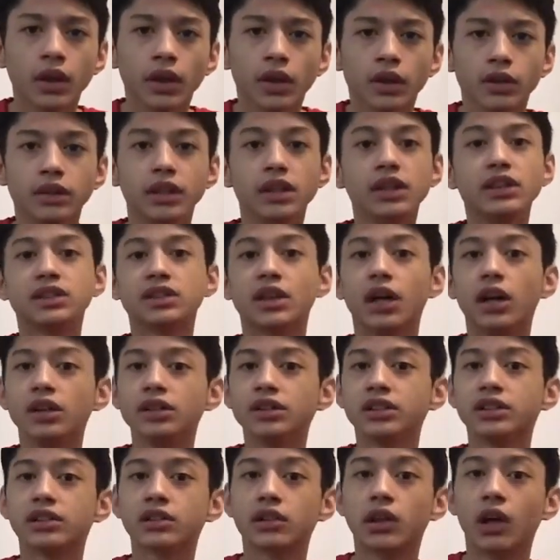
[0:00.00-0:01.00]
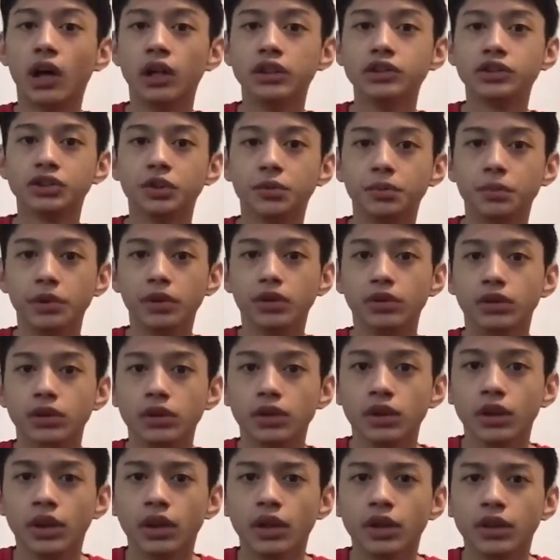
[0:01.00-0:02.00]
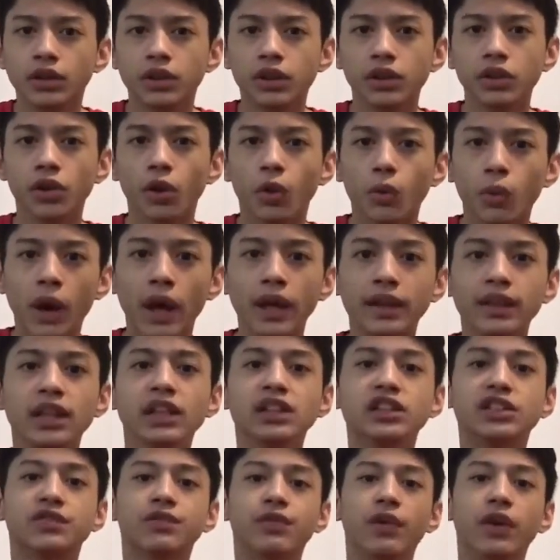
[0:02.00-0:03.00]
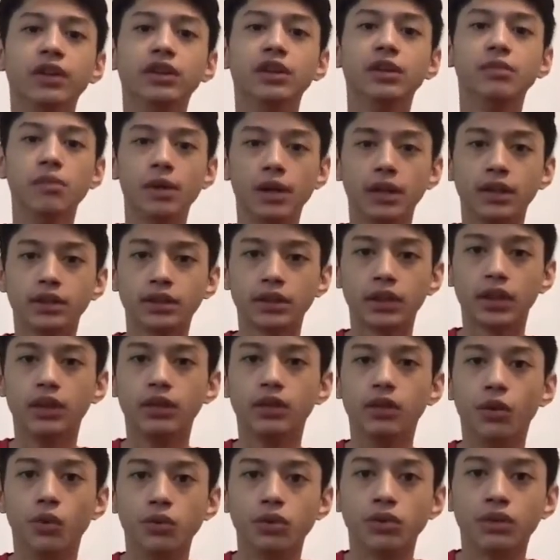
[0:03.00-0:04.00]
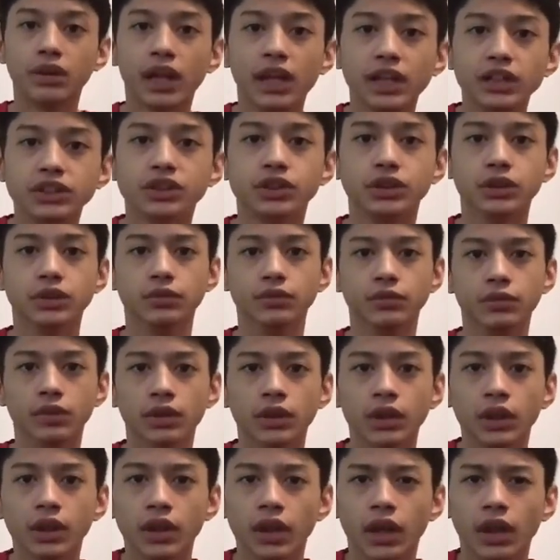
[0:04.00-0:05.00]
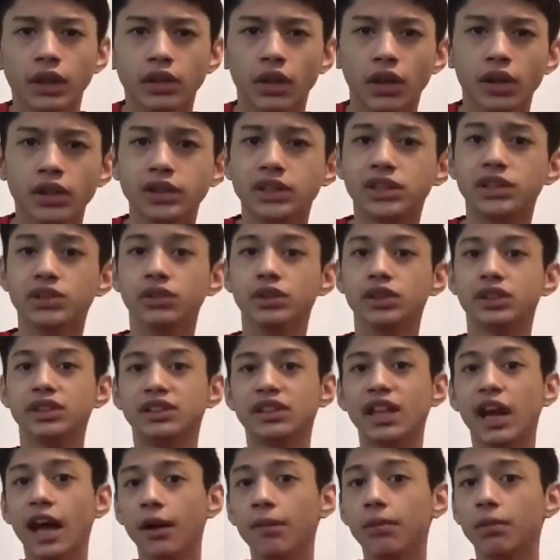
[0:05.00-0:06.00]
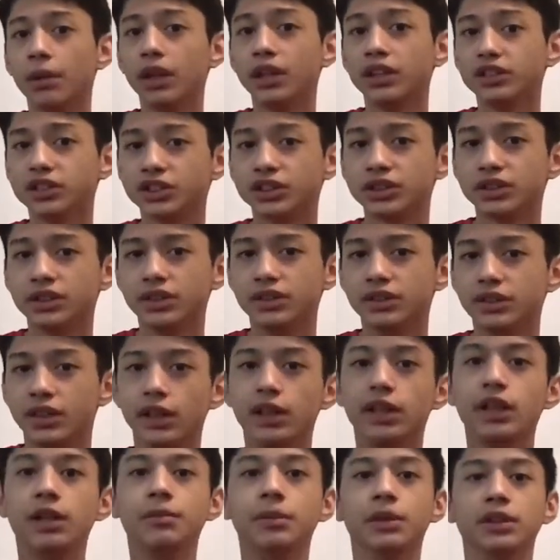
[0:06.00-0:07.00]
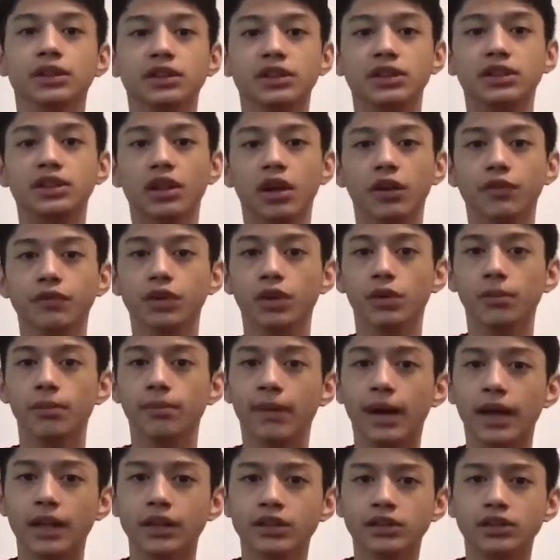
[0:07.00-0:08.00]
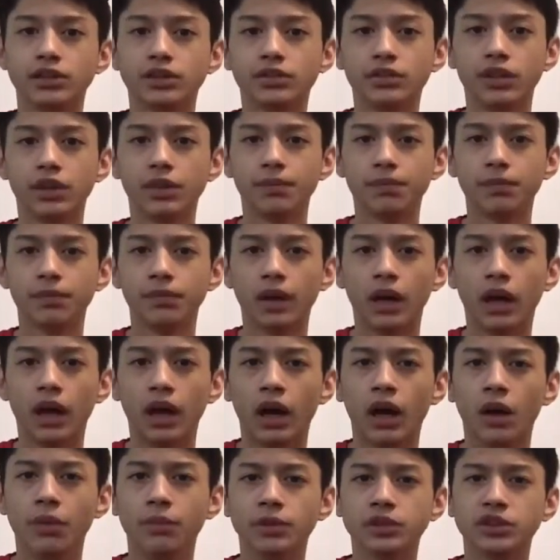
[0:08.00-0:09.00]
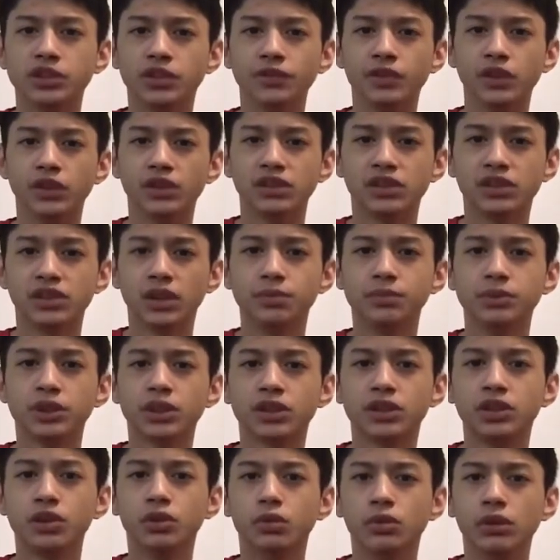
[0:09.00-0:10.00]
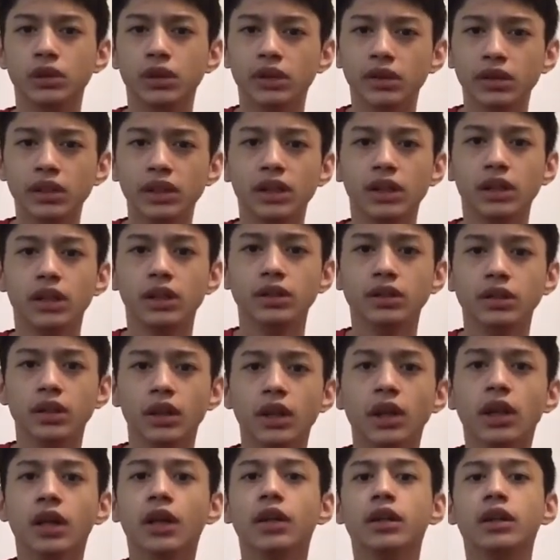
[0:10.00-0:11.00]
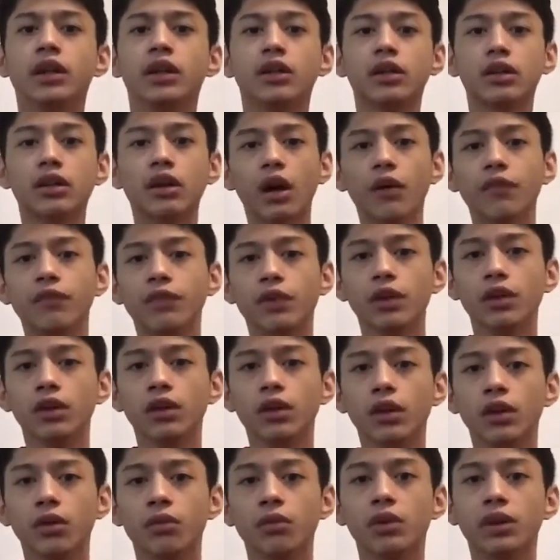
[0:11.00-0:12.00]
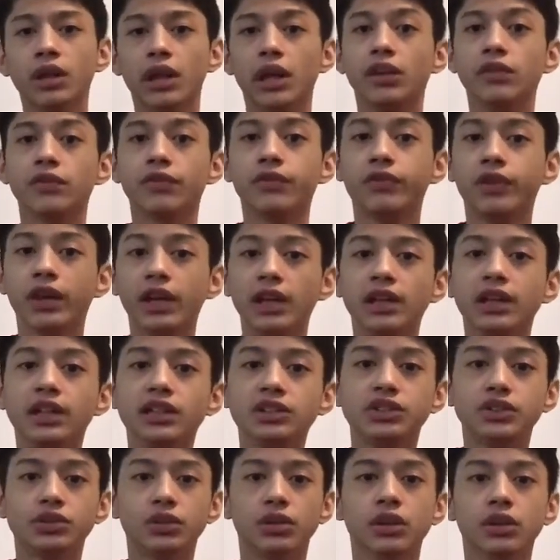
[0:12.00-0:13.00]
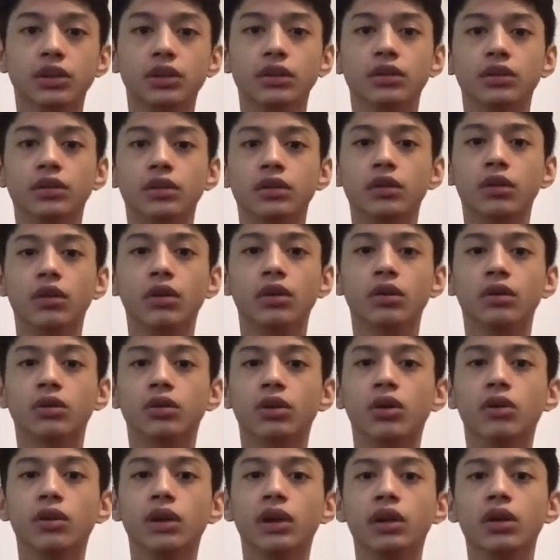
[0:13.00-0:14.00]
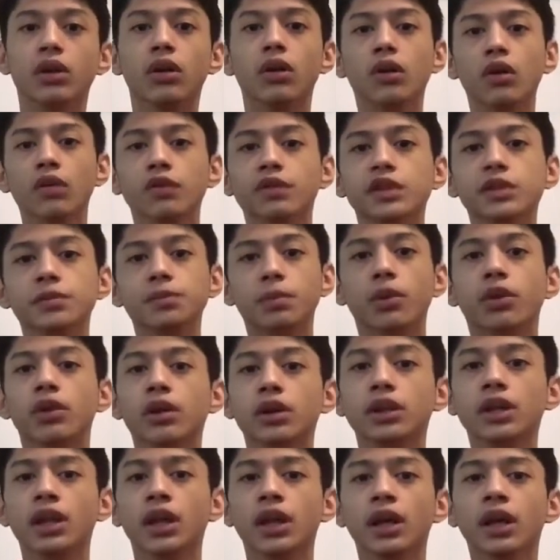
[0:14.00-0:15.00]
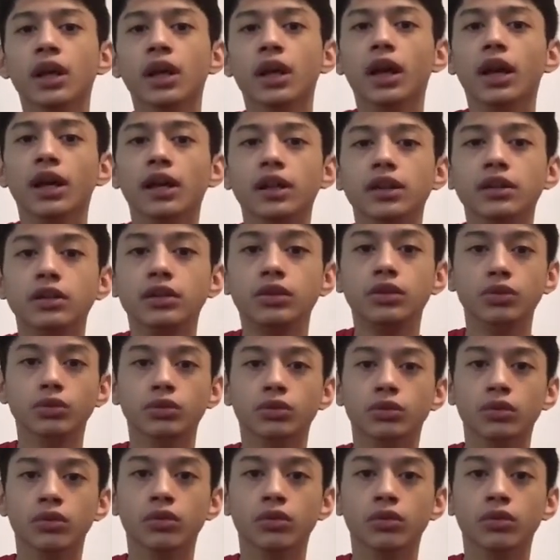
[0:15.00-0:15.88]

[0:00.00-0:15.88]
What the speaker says: These also contribute to your writing's fundamental notation. It also establishes the limits of your manuscript, how much of your subject you will need to cover without falling short or going overboard in too